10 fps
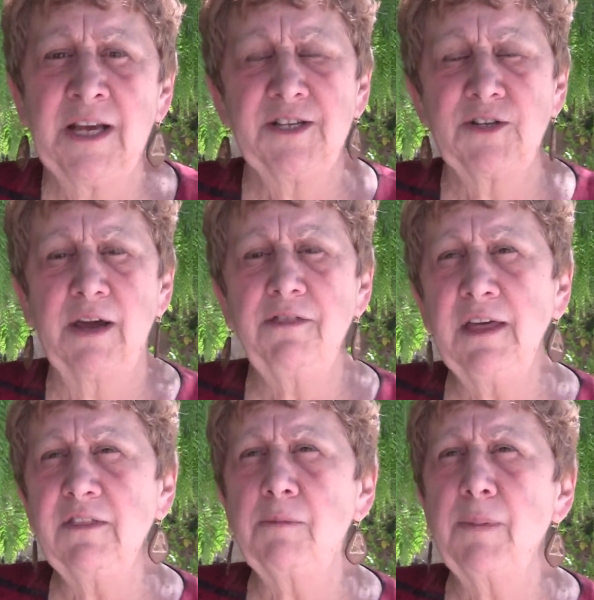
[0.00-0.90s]
So I
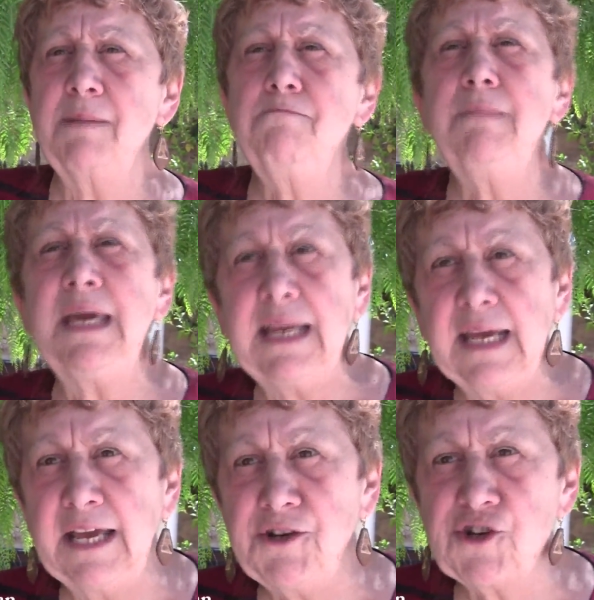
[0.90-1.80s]
think that by
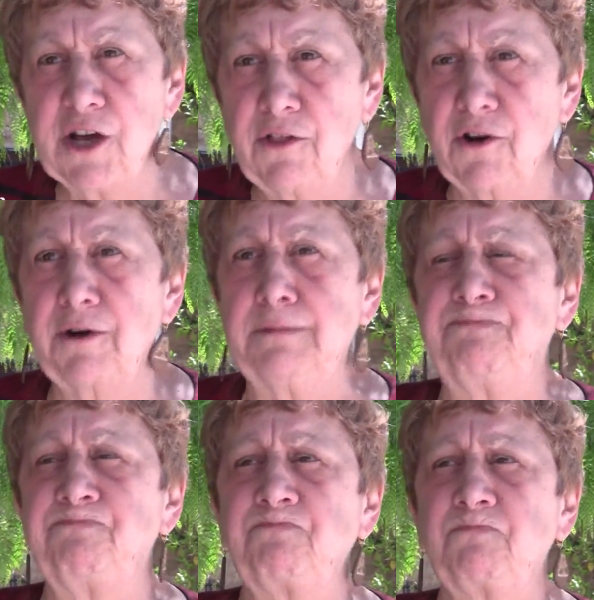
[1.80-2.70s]
meeting each other
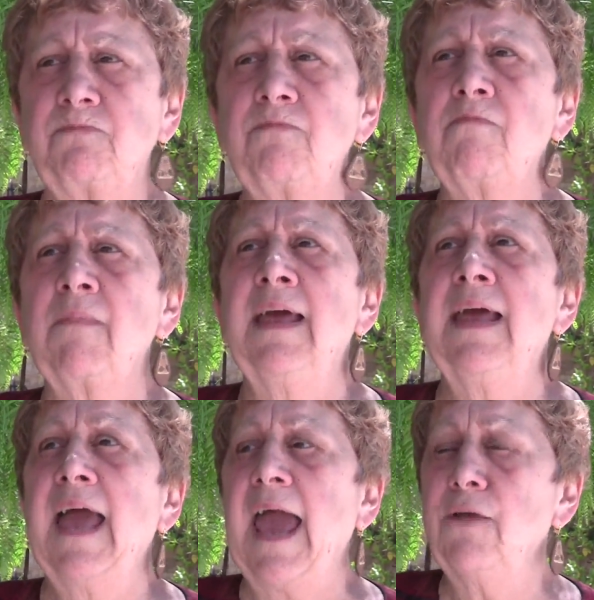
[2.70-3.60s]

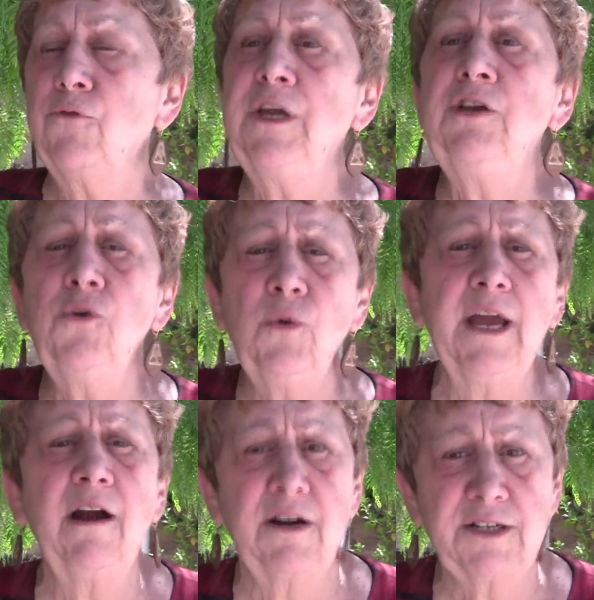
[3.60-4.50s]
and
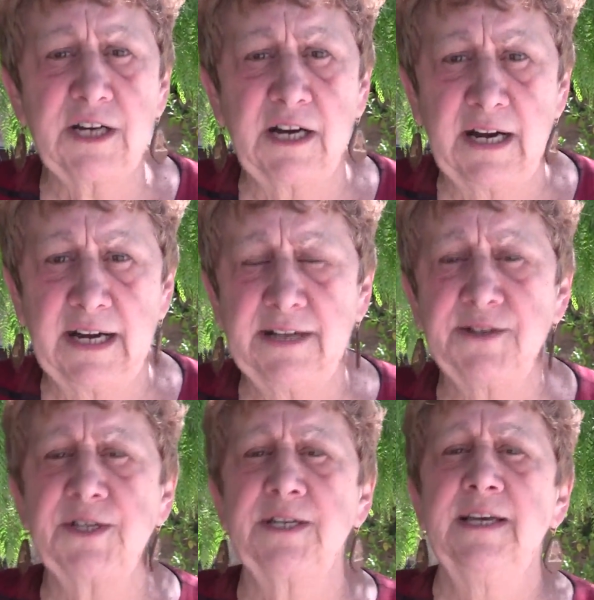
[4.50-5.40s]
renewing our
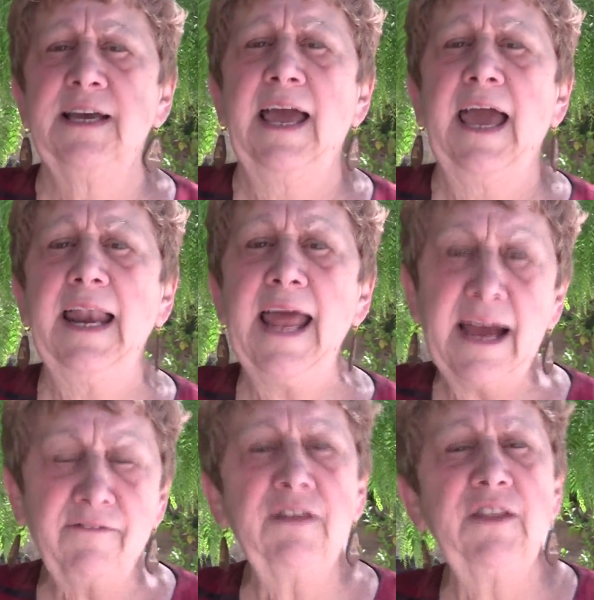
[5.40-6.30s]
ties and
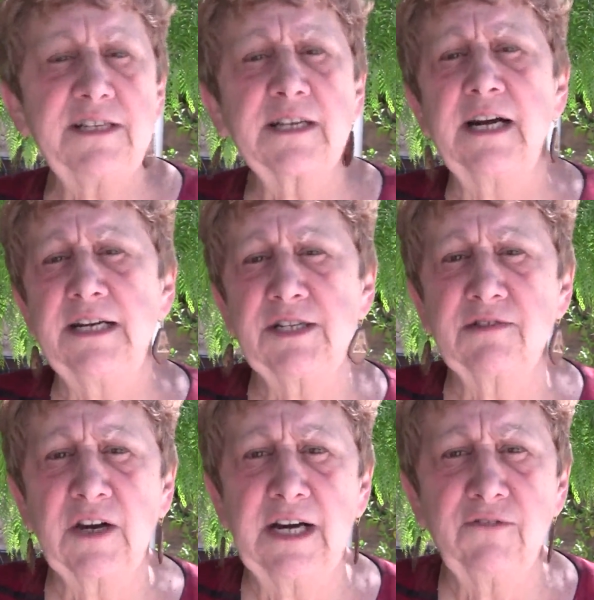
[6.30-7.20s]
having these kinds
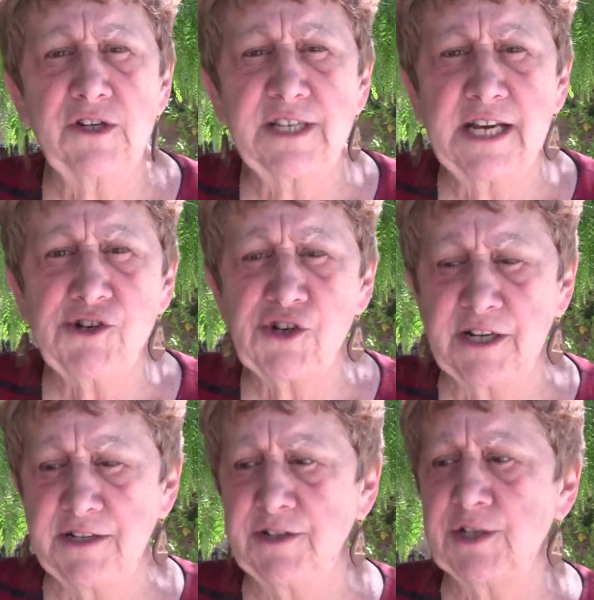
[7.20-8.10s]
of
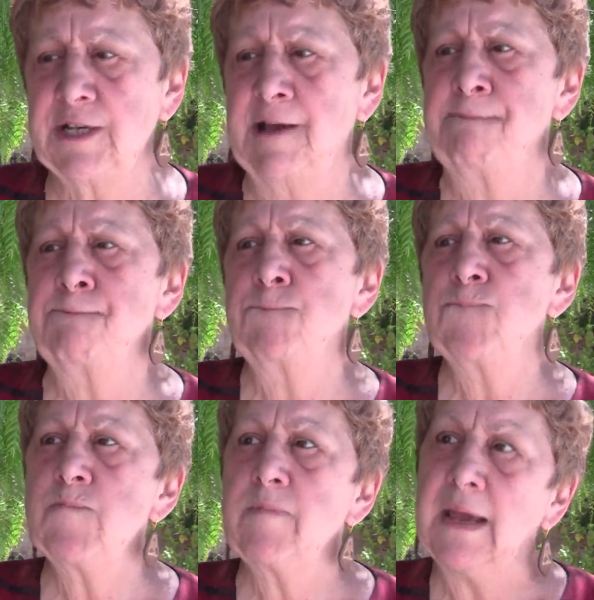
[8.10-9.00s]
conversations,
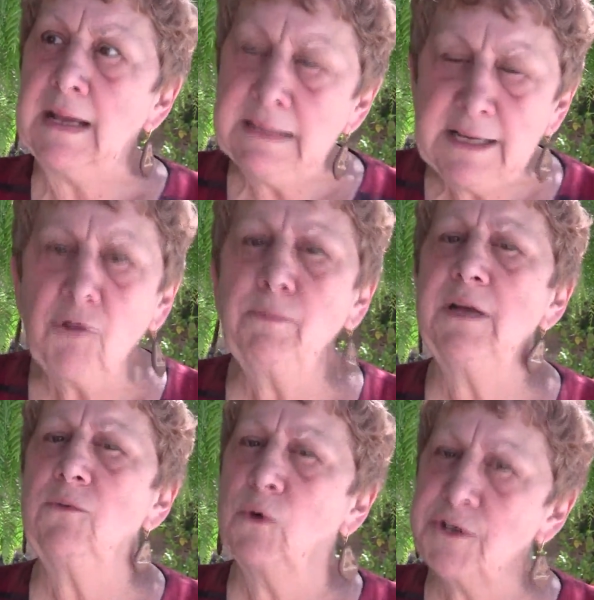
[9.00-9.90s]
a little
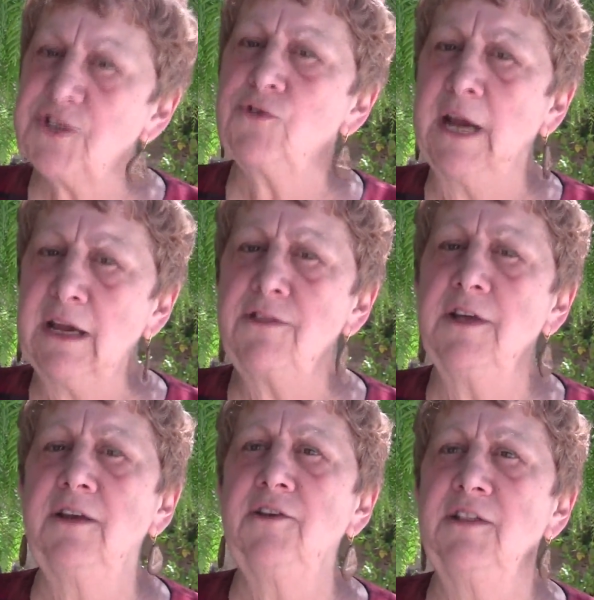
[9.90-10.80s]
bit we're
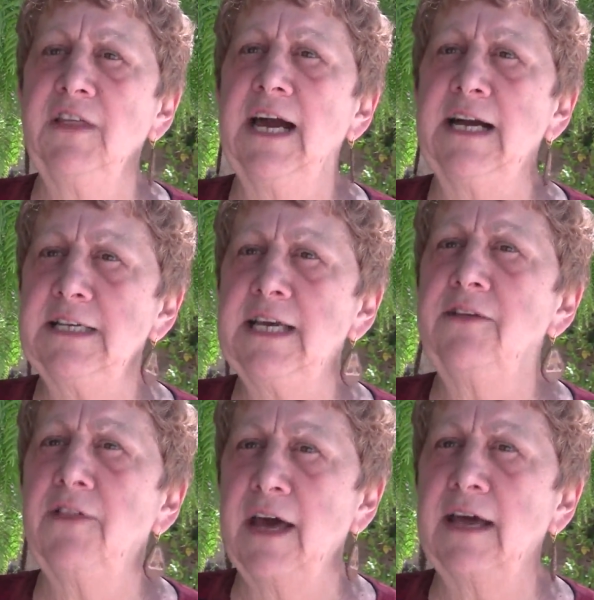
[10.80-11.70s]
strengthened in the
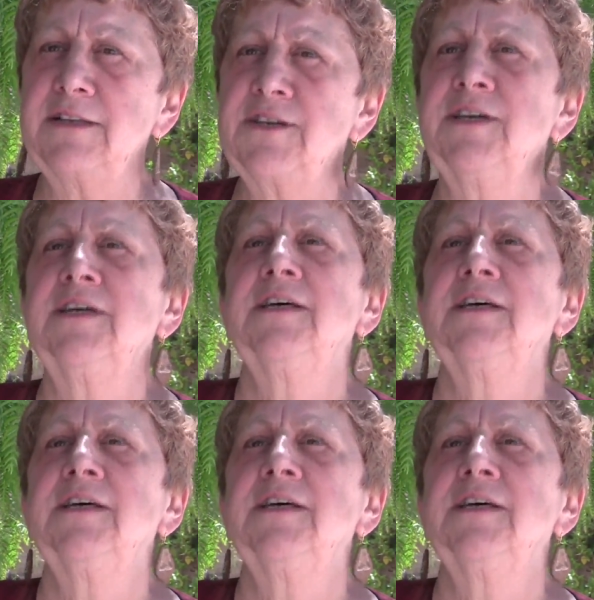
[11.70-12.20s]
idea that